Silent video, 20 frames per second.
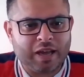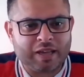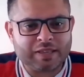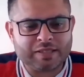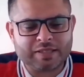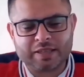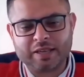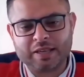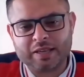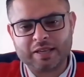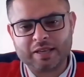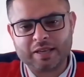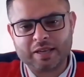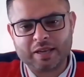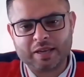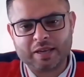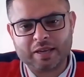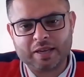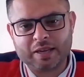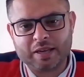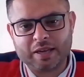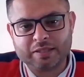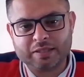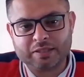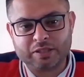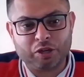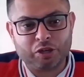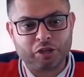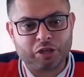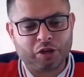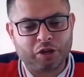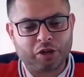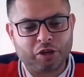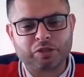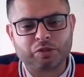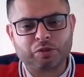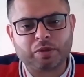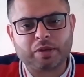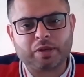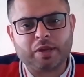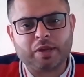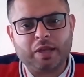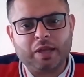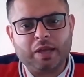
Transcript: as an undergraduate.